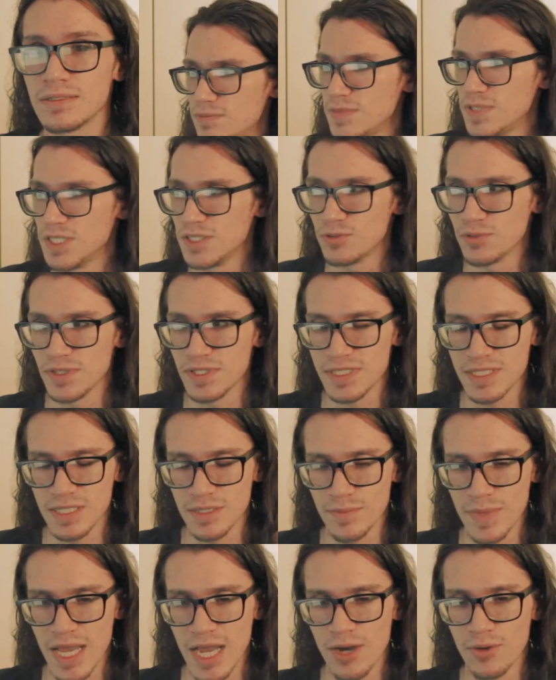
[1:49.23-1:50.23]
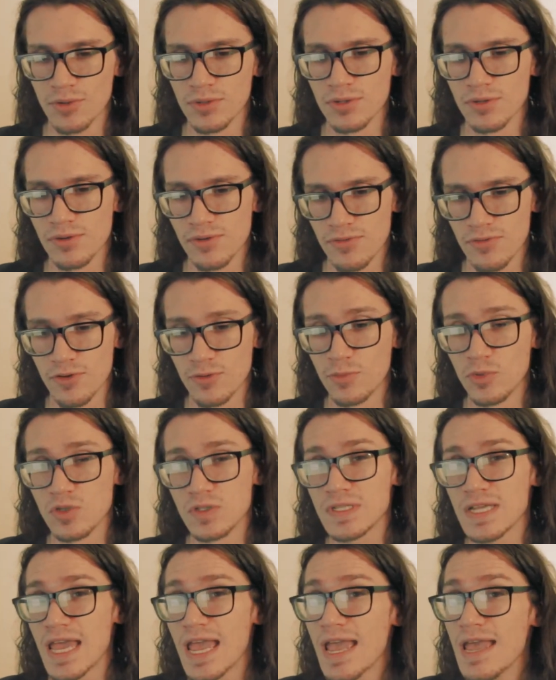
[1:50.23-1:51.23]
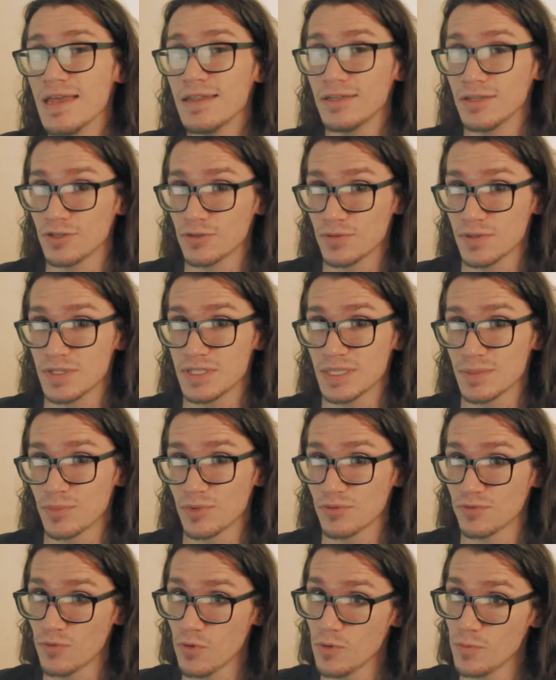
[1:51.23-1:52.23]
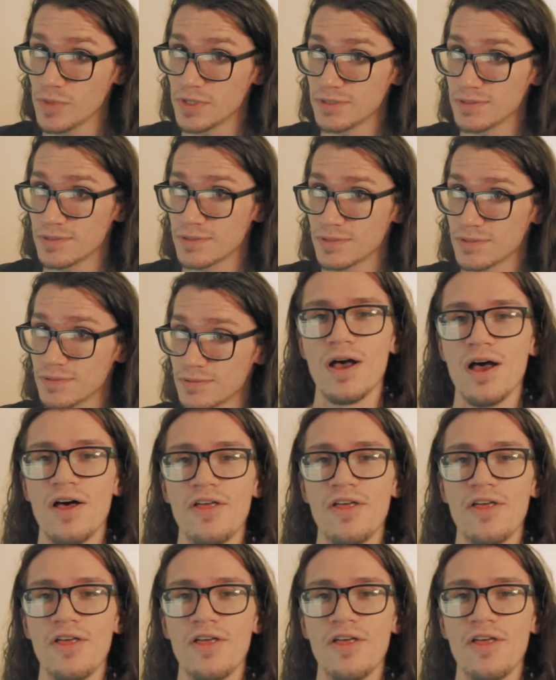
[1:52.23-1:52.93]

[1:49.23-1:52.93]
decreasing power, thermals, and increasing performance.